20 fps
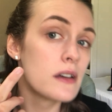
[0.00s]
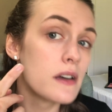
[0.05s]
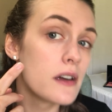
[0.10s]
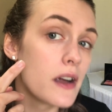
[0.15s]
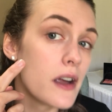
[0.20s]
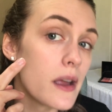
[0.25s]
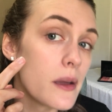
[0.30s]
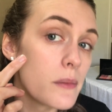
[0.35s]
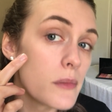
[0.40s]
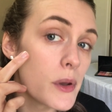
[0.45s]

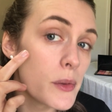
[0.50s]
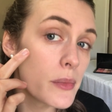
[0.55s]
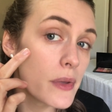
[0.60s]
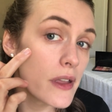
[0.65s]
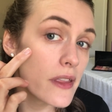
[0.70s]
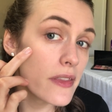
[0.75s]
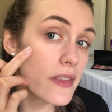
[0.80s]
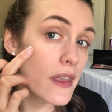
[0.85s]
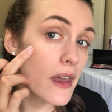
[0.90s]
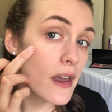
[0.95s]
All right, I'm gonna
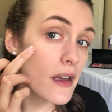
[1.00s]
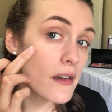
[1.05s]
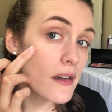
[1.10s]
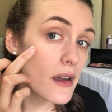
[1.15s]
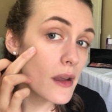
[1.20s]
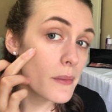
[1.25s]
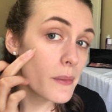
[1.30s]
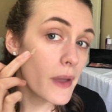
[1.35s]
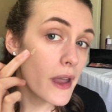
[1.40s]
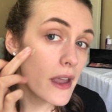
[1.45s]
put that
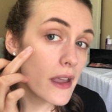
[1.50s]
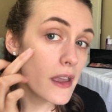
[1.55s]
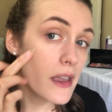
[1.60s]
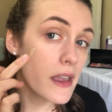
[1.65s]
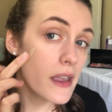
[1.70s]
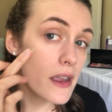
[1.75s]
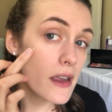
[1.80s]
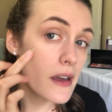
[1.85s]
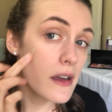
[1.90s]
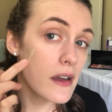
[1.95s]
right back
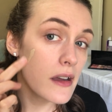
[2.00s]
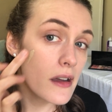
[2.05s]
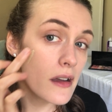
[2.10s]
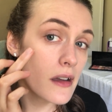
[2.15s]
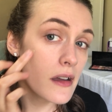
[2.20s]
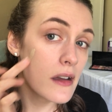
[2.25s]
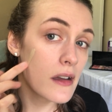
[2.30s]
here.